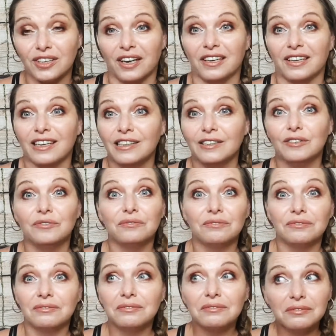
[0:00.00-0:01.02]
Like,
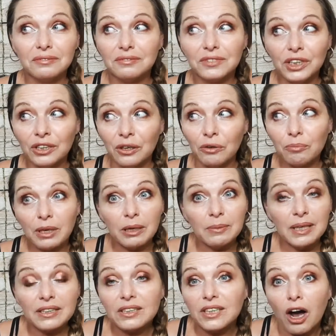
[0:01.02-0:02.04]
you know,
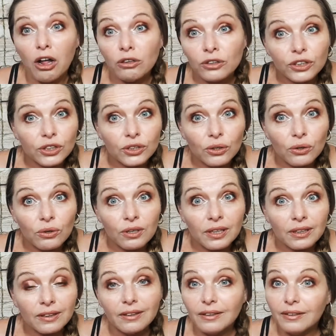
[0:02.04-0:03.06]
maybe at the dollar
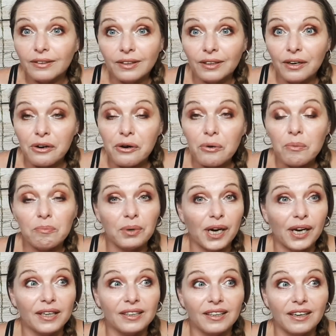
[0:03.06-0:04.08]
store, you know,
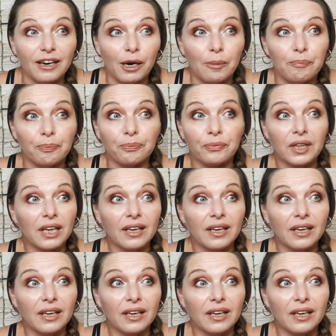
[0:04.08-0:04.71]
but um,